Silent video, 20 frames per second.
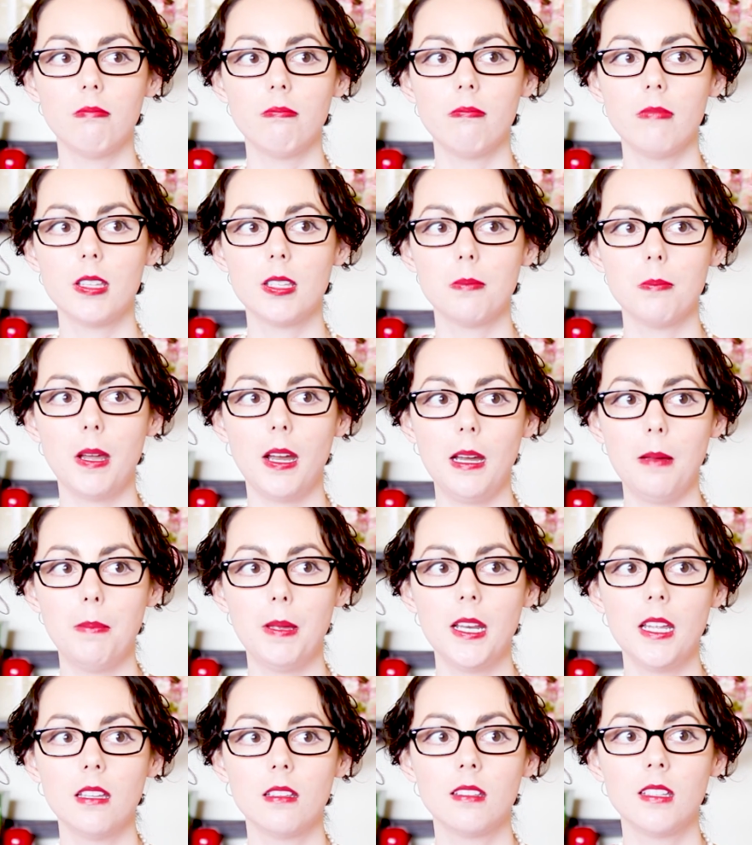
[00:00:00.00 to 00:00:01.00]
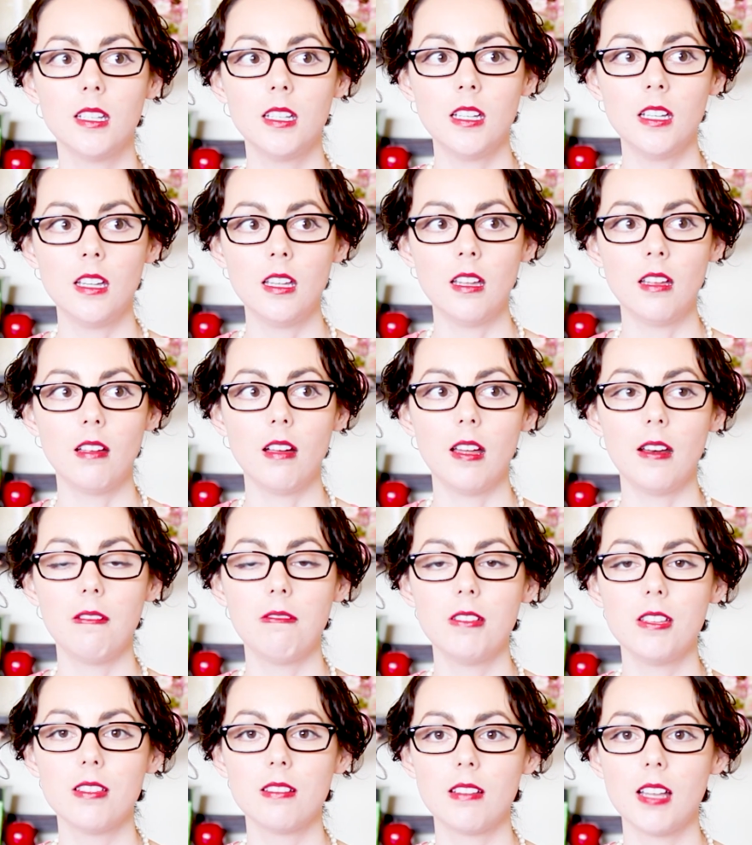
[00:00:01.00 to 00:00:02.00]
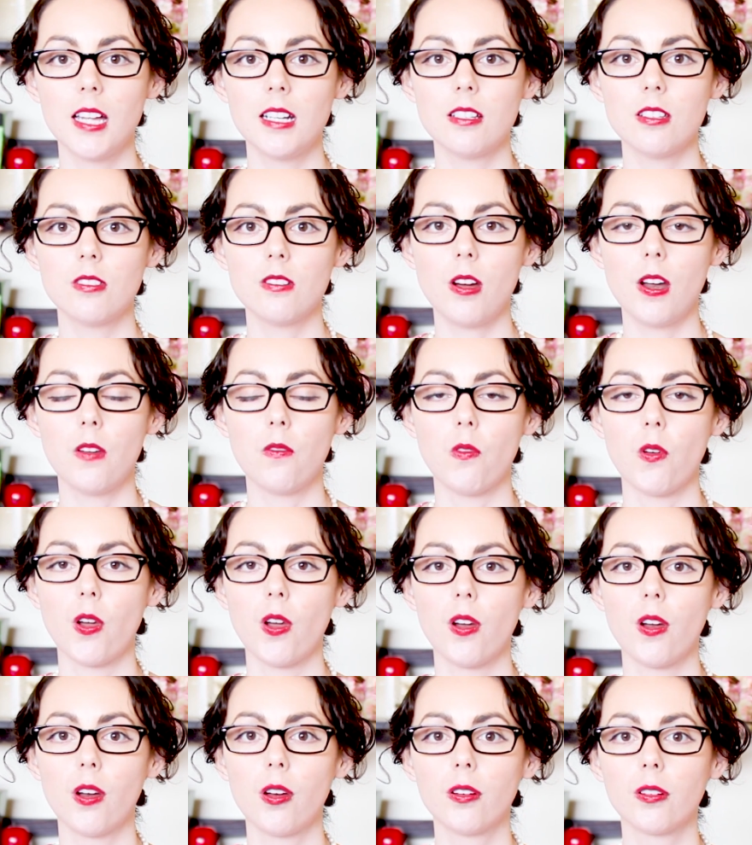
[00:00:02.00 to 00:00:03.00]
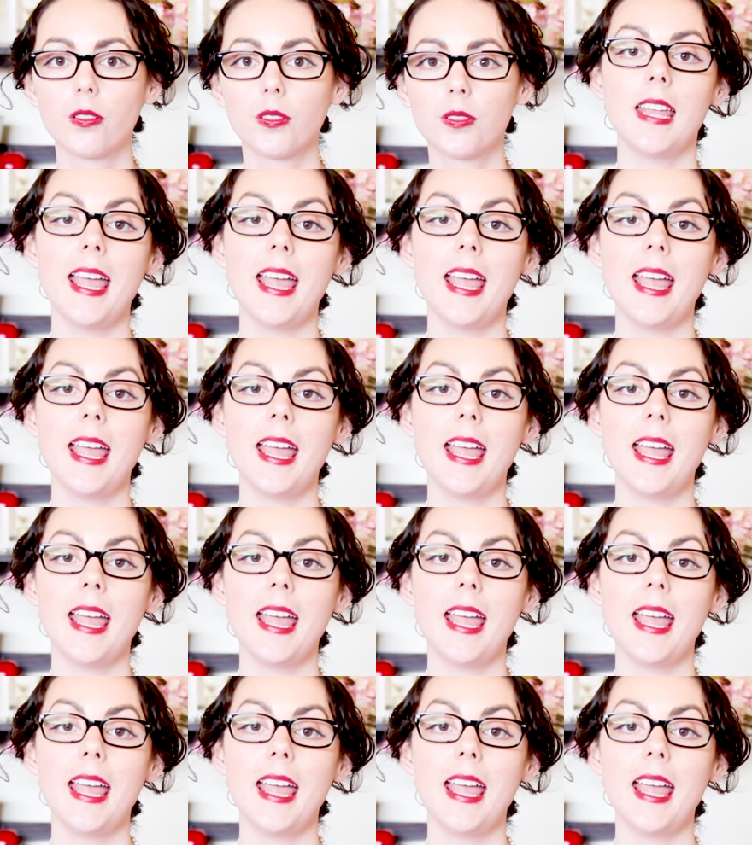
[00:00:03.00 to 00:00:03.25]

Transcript: Miss Mary Bennet. Gotta feel kind of sorry for her.